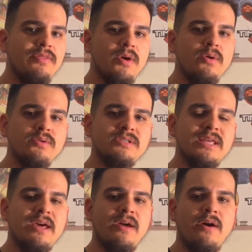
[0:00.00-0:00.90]
those
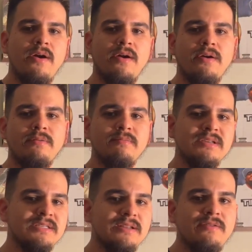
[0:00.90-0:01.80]
that are
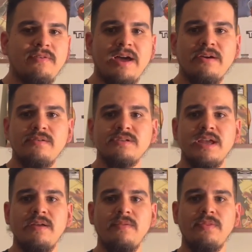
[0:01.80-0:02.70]
cinephiles
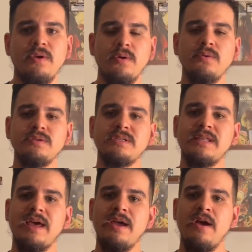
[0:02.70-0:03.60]
and those
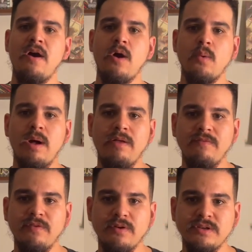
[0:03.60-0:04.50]
that are well
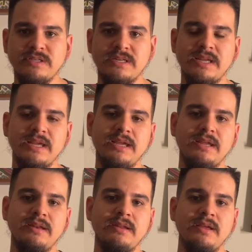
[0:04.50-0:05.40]
versed
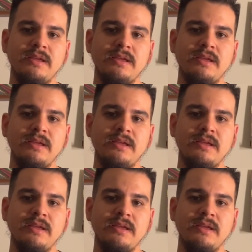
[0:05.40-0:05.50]
in